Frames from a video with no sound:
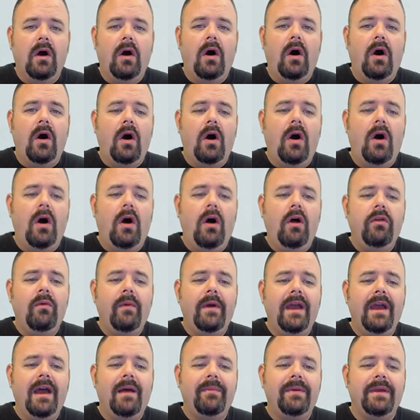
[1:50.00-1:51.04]
all the
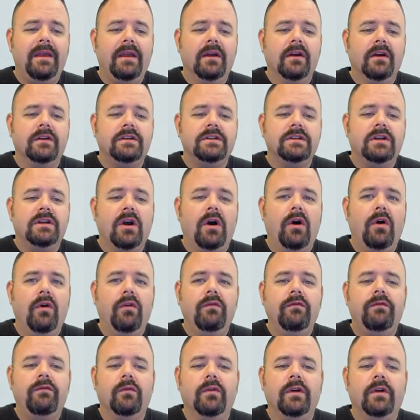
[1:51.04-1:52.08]
way up here to
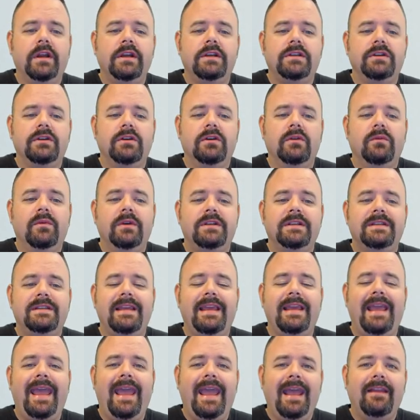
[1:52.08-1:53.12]
cone 42, which is
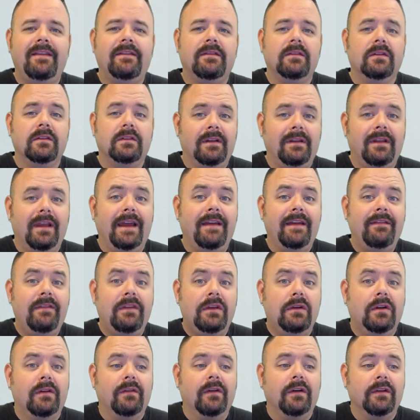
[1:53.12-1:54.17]
the answer to life, the
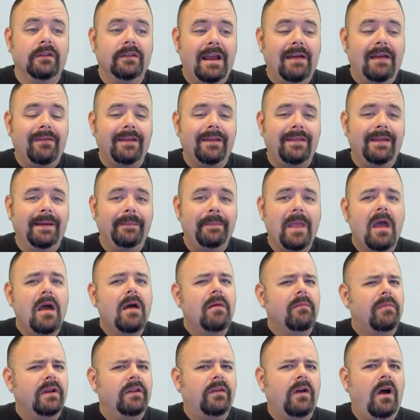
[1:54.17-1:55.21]
universe, and everything,
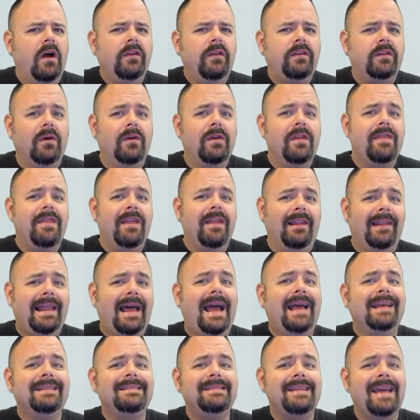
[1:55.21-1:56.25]
but it's also the
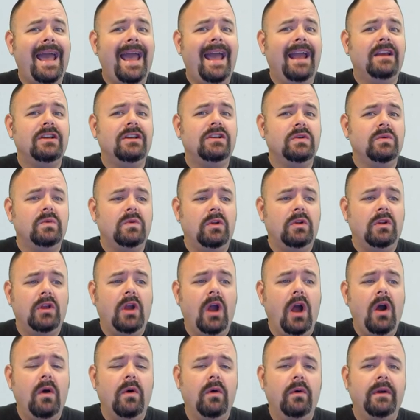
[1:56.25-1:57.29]
last actual
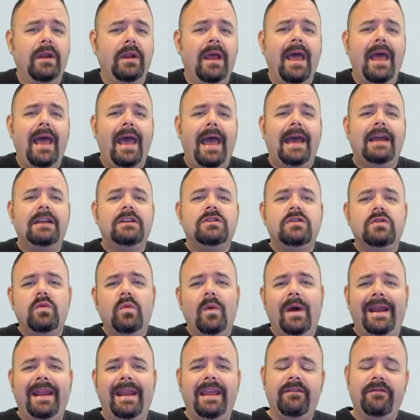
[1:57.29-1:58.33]
cone at
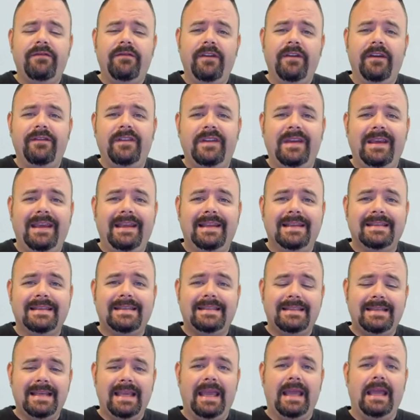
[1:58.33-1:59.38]
2015
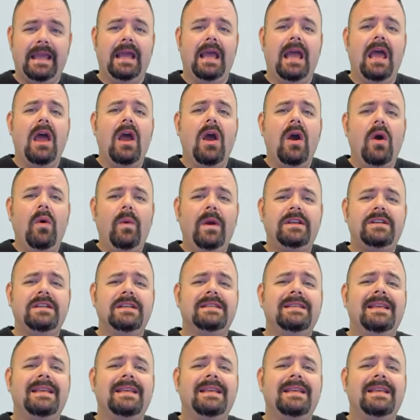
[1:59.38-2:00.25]
C, which is